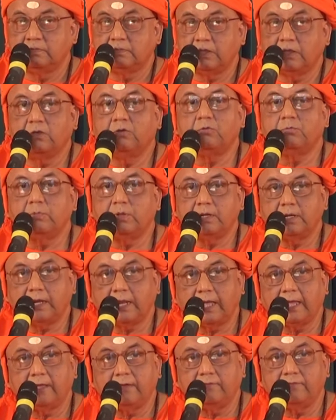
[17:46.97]
The human
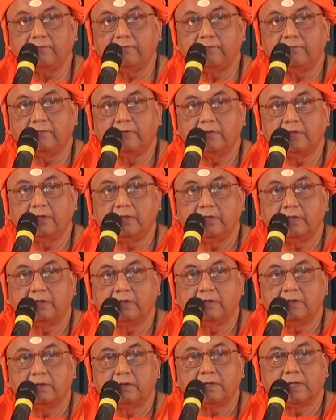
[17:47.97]
life,
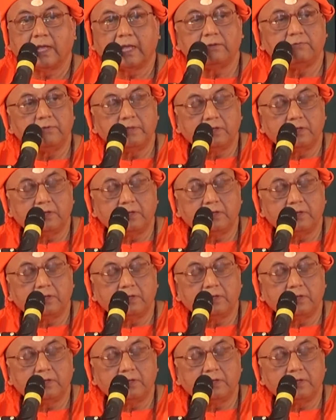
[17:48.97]
can